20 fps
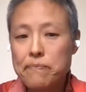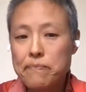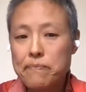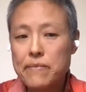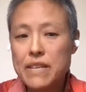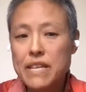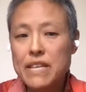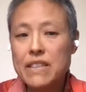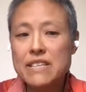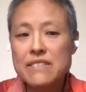
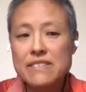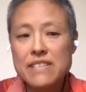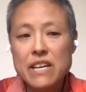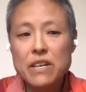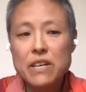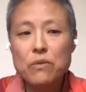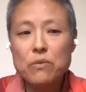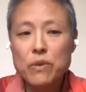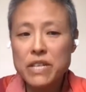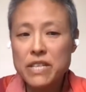And the
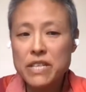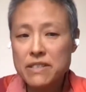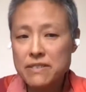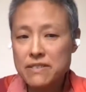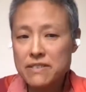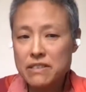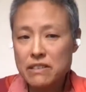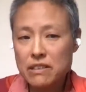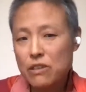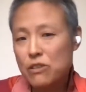second one
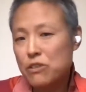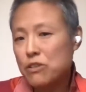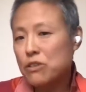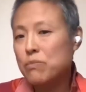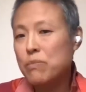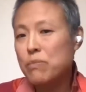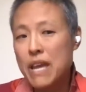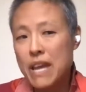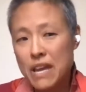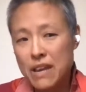is learned
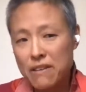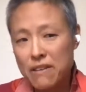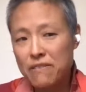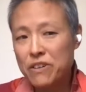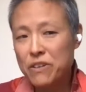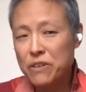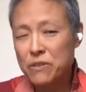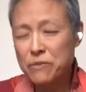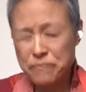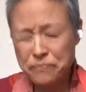
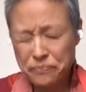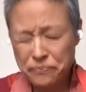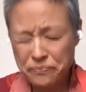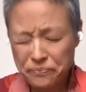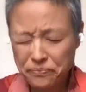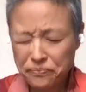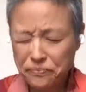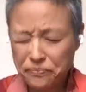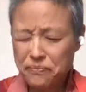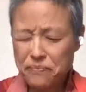behavior.
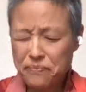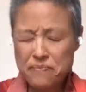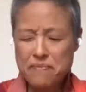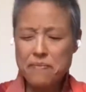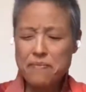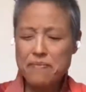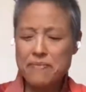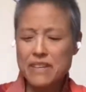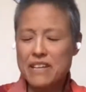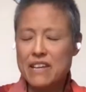
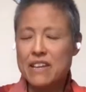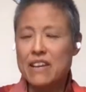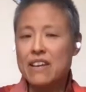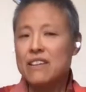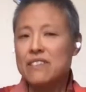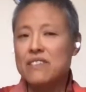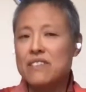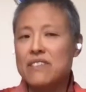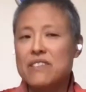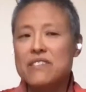
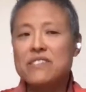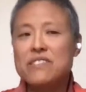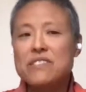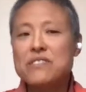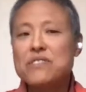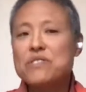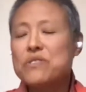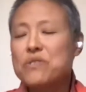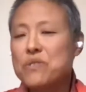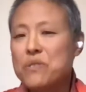So there's a
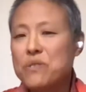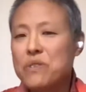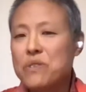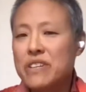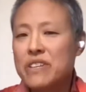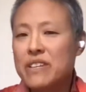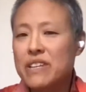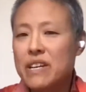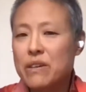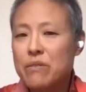story
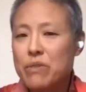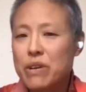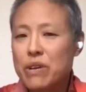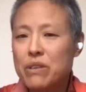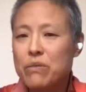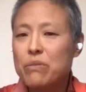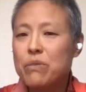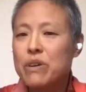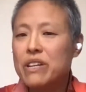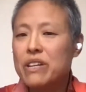that I read a
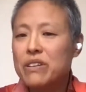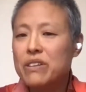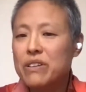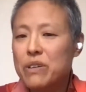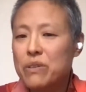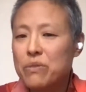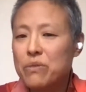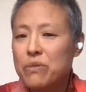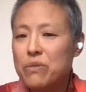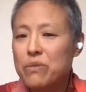while ago
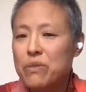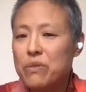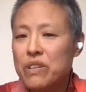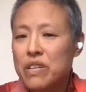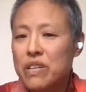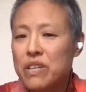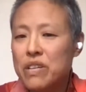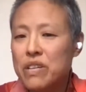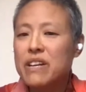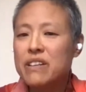when I was
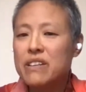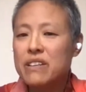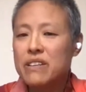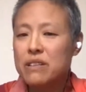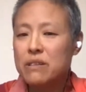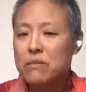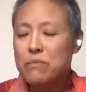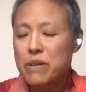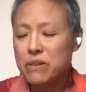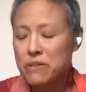pregnant
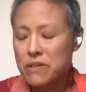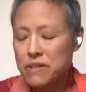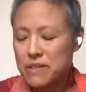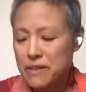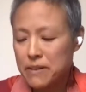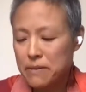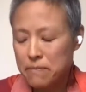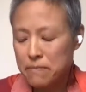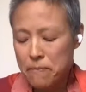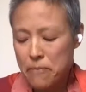about
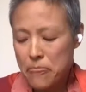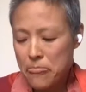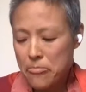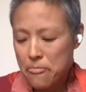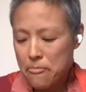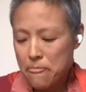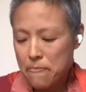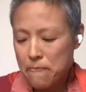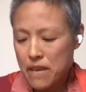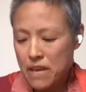
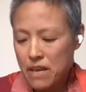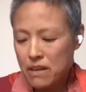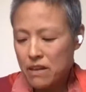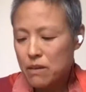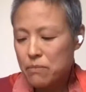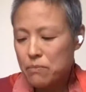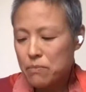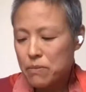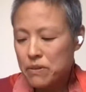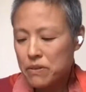a
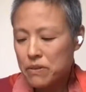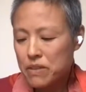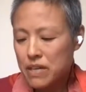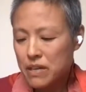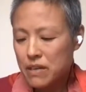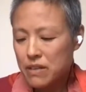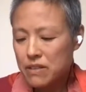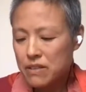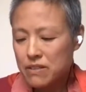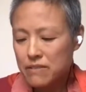couple
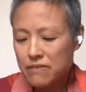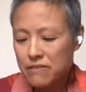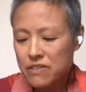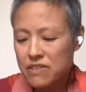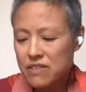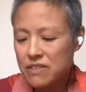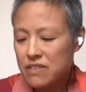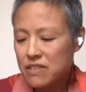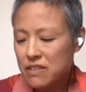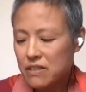that
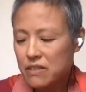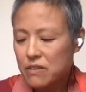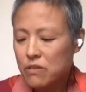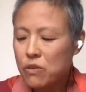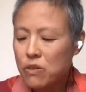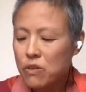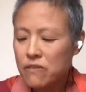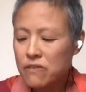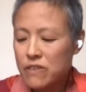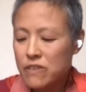visited an
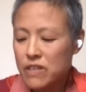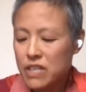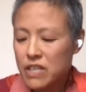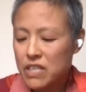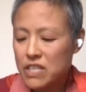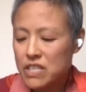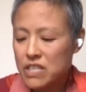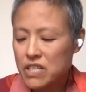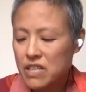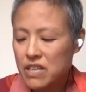
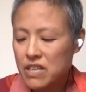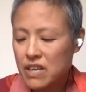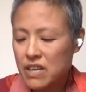orphanage.